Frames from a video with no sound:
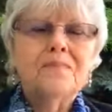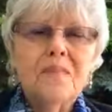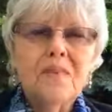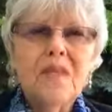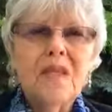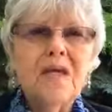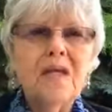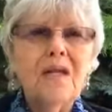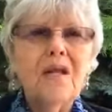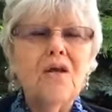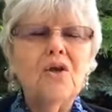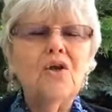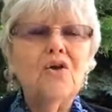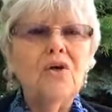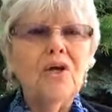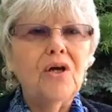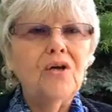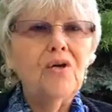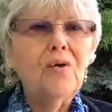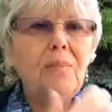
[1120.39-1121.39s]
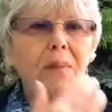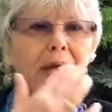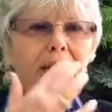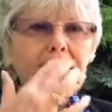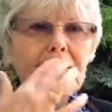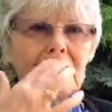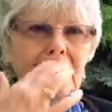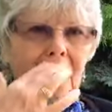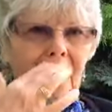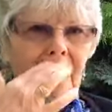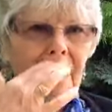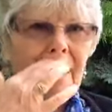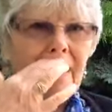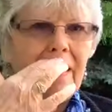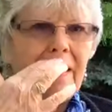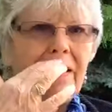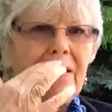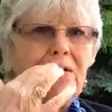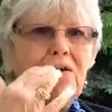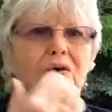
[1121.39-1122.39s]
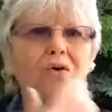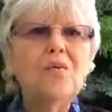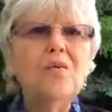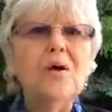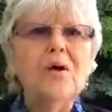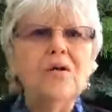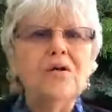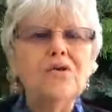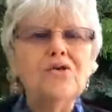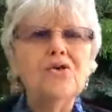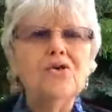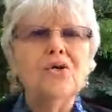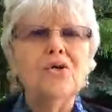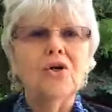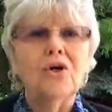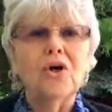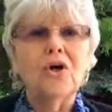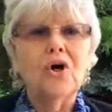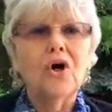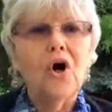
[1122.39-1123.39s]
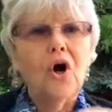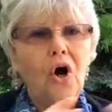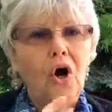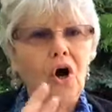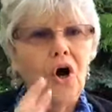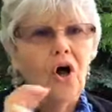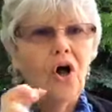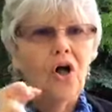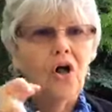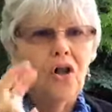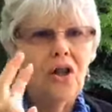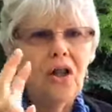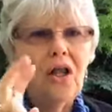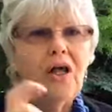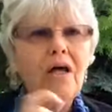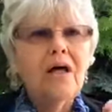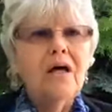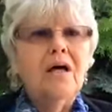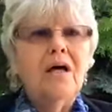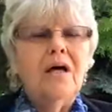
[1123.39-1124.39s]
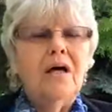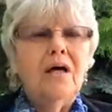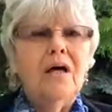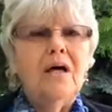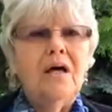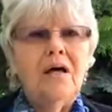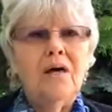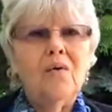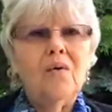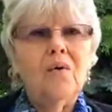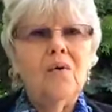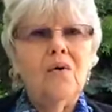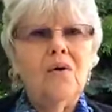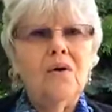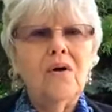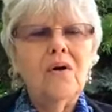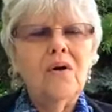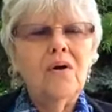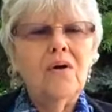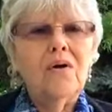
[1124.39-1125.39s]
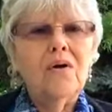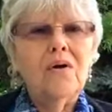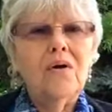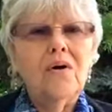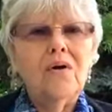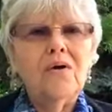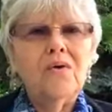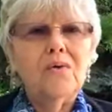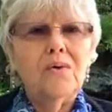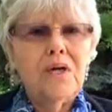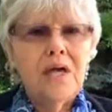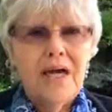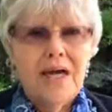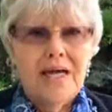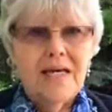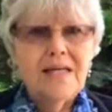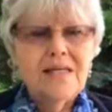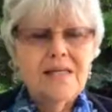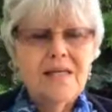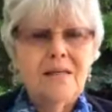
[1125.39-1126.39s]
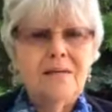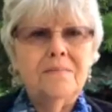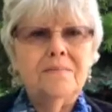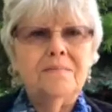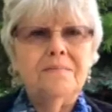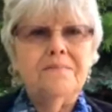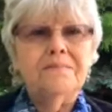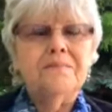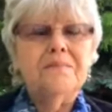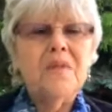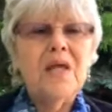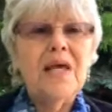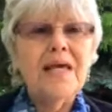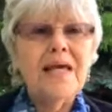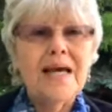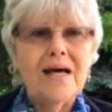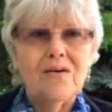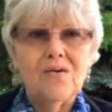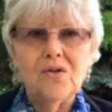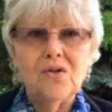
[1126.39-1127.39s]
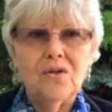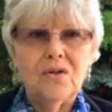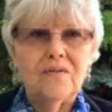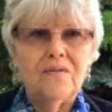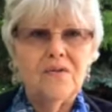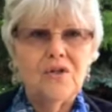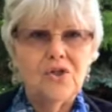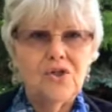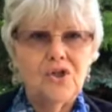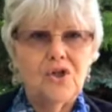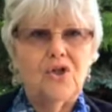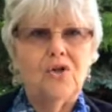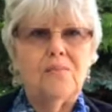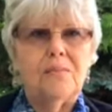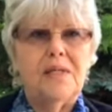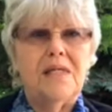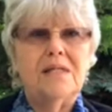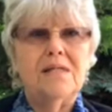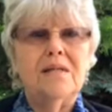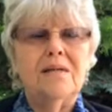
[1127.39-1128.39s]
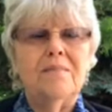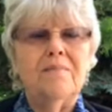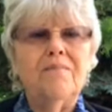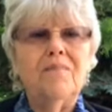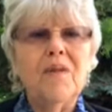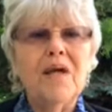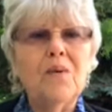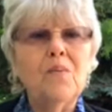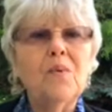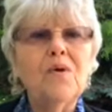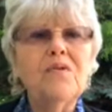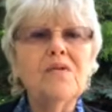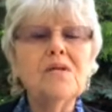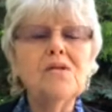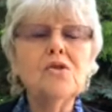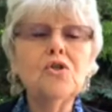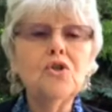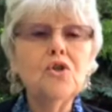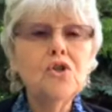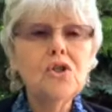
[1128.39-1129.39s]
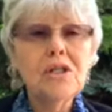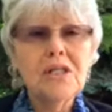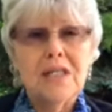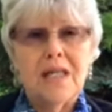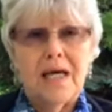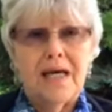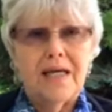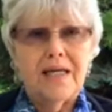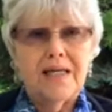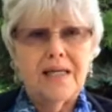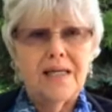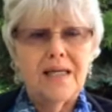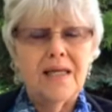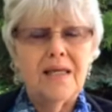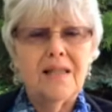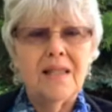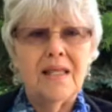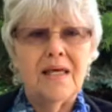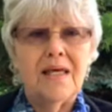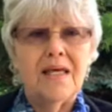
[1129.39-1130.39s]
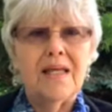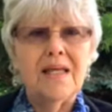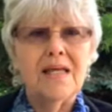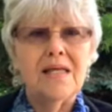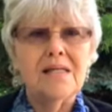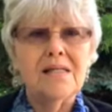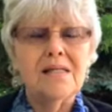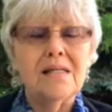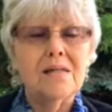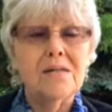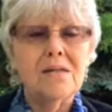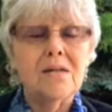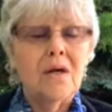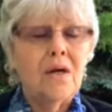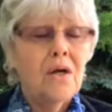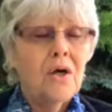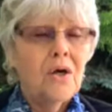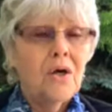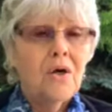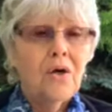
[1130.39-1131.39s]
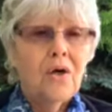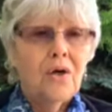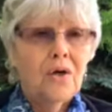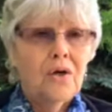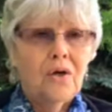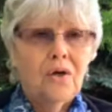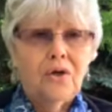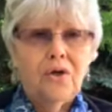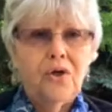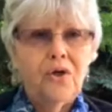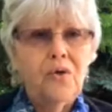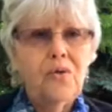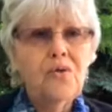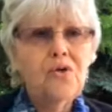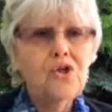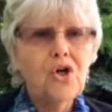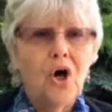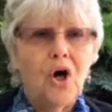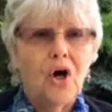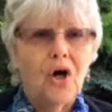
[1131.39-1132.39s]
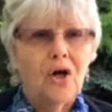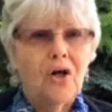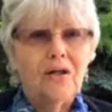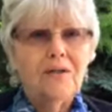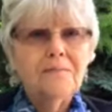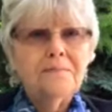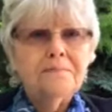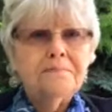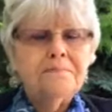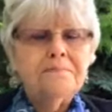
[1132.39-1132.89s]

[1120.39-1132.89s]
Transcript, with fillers: then you're in your mind's eye, in your awareness, you're going to call or create a council of discernment. And what this looks like then is this huge hall